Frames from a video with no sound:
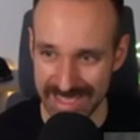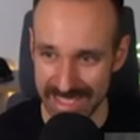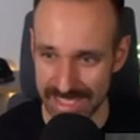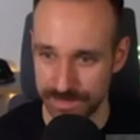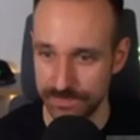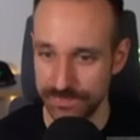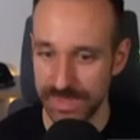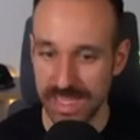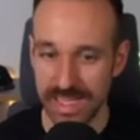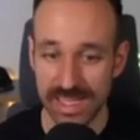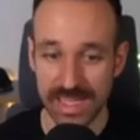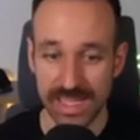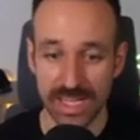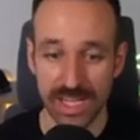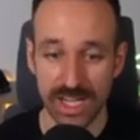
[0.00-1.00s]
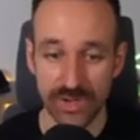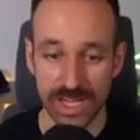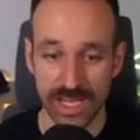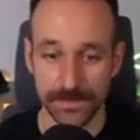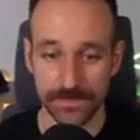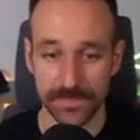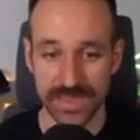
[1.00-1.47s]
this.
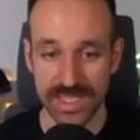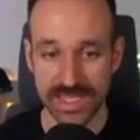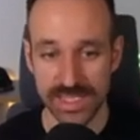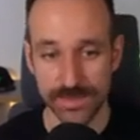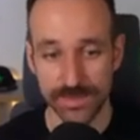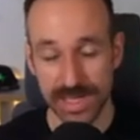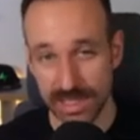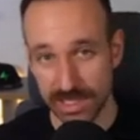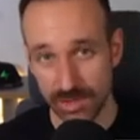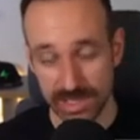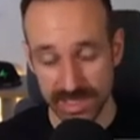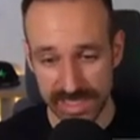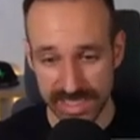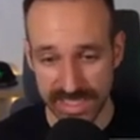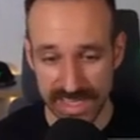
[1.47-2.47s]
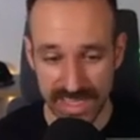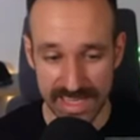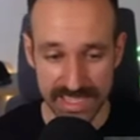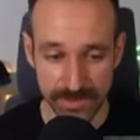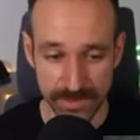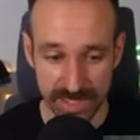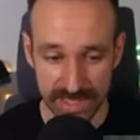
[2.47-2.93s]
Okay, this is my local
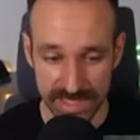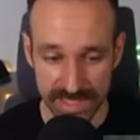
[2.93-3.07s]
EAS build.